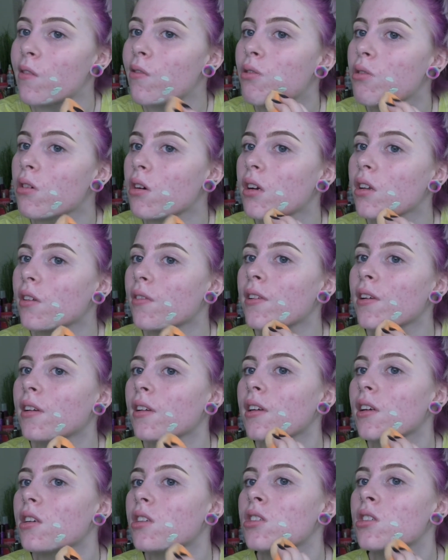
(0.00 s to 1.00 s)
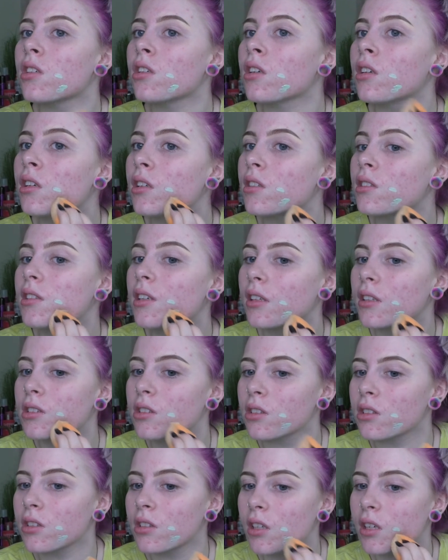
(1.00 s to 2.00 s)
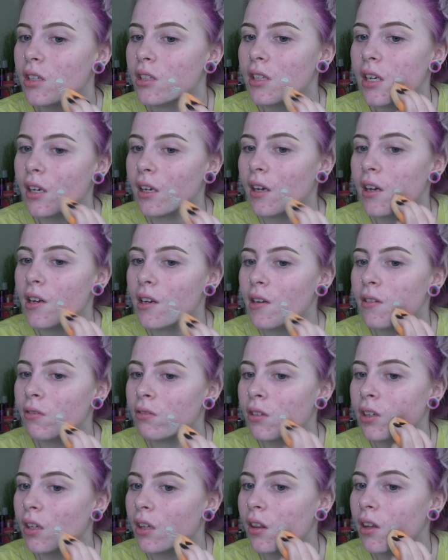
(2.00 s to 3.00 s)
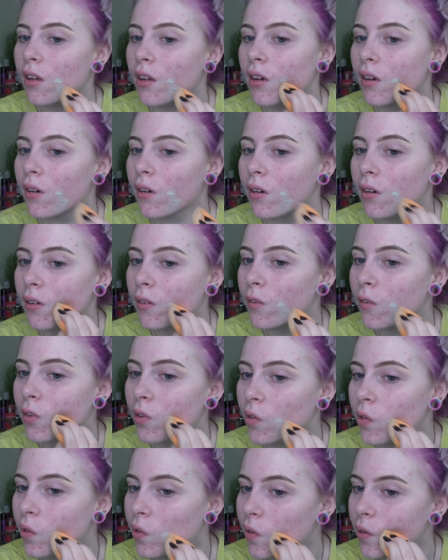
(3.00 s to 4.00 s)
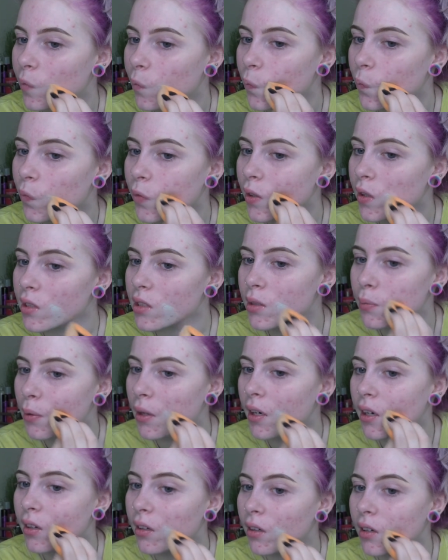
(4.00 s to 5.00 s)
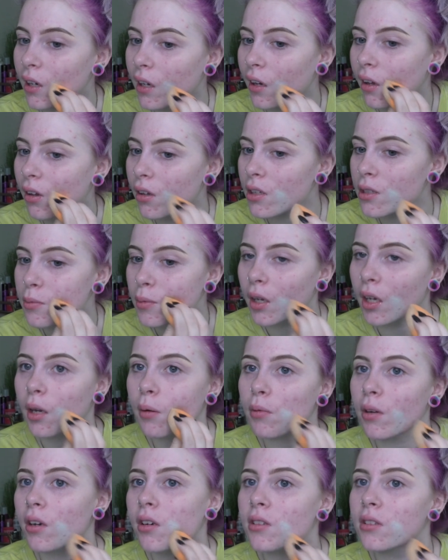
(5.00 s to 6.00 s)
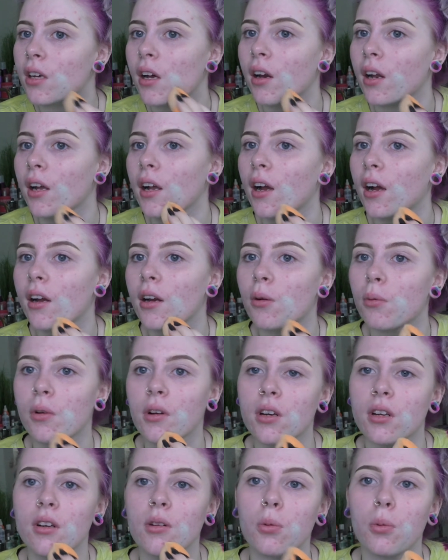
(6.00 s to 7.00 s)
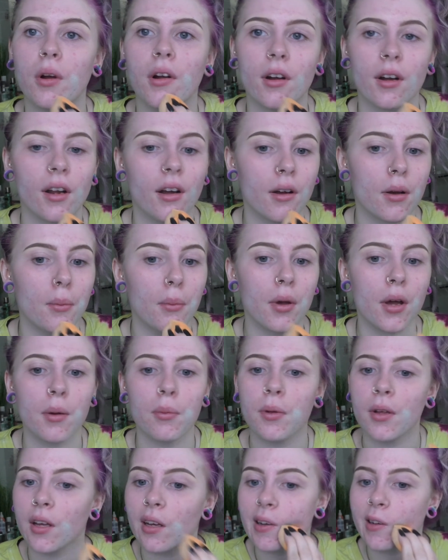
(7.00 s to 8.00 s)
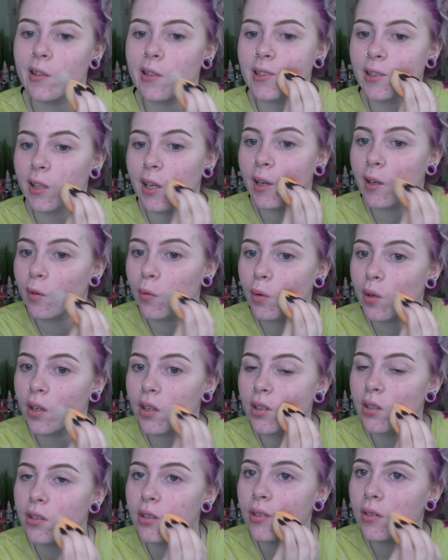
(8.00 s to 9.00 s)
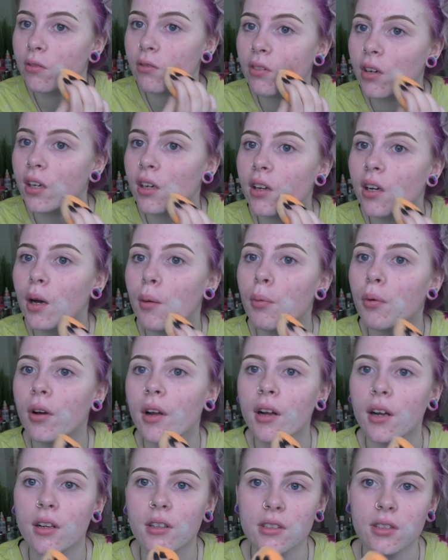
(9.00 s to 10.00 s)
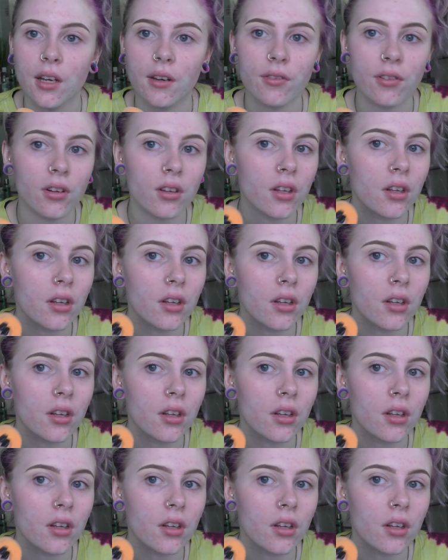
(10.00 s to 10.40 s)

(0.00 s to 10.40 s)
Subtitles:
for the foundation because it's just gonna take everything off. And depending on how this makeup turns out, I kind of want to wear it out in public because I kind of want to run a couple errands after